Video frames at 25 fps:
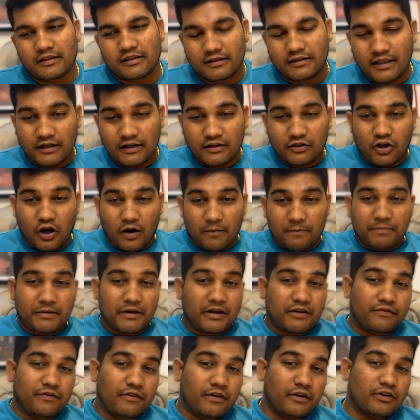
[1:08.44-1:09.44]
The
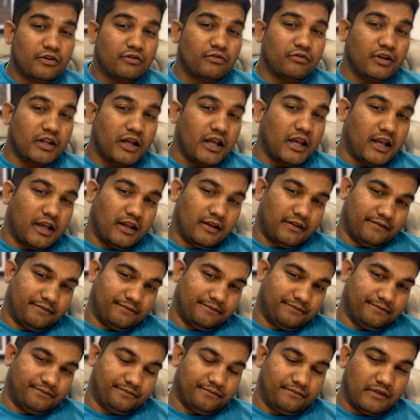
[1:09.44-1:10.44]
topic for today
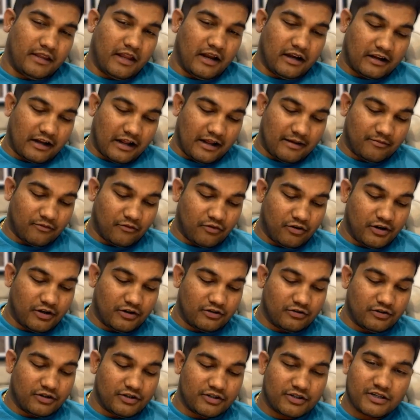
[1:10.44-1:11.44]
that I am
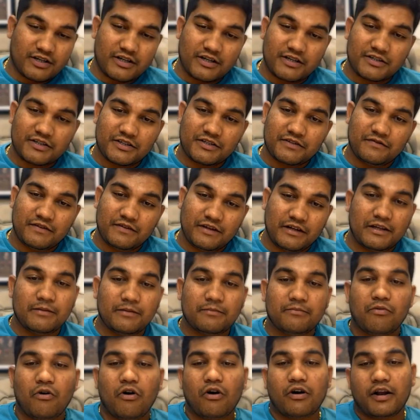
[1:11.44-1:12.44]
going to discuss, very
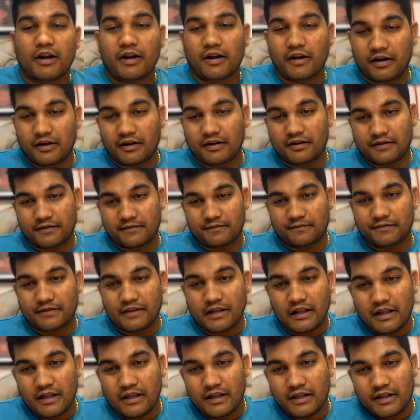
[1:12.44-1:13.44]
important,
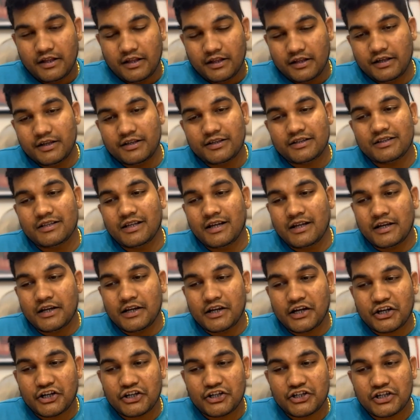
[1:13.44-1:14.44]
is the
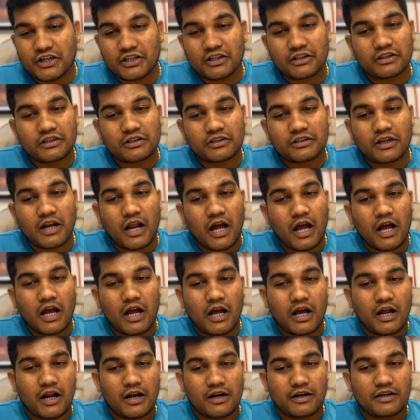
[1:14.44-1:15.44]

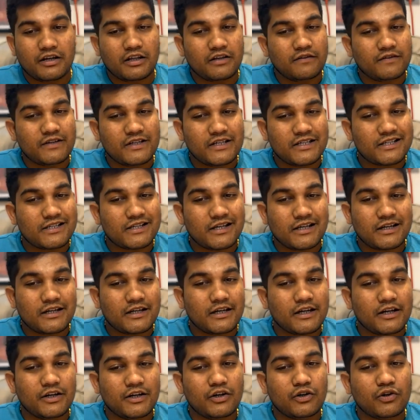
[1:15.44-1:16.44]
nakshatra
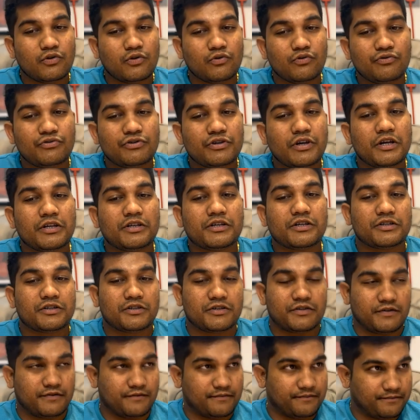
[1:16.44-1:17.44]
division into
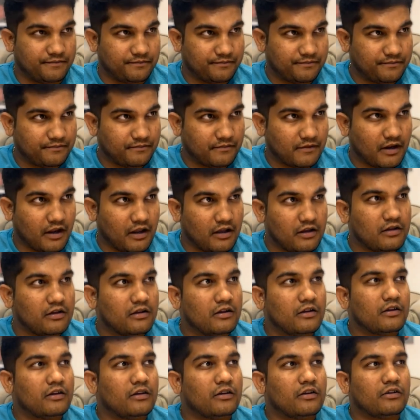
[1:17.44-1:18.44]
sages.
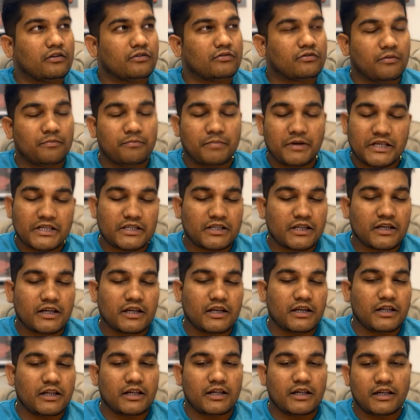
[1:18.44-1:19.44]
So
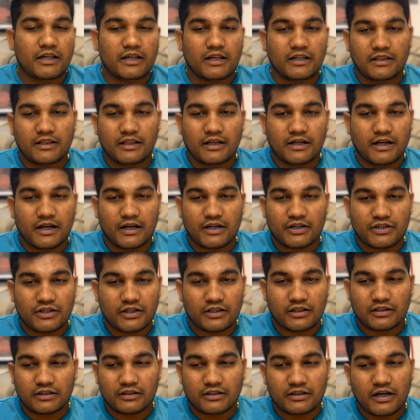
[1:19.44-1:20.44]
basically, the
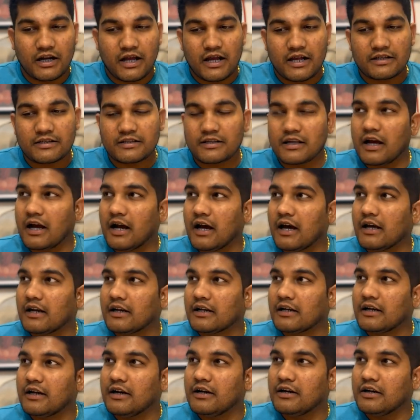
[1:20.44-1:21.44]
nakshatras
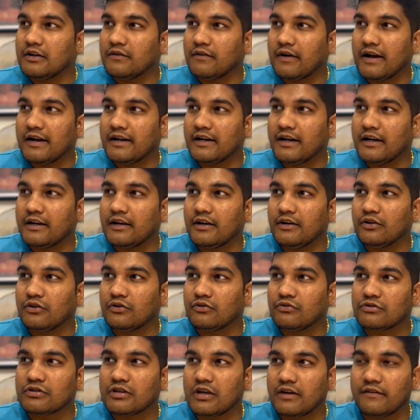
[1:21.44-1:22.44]
are divided
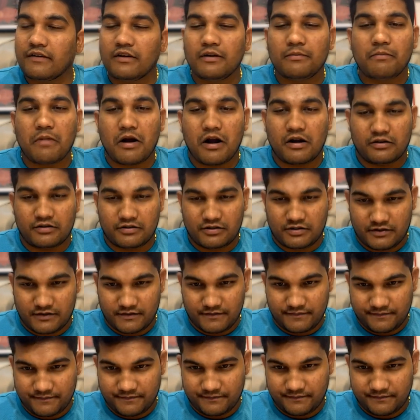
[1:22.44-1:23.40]
into 7 parts.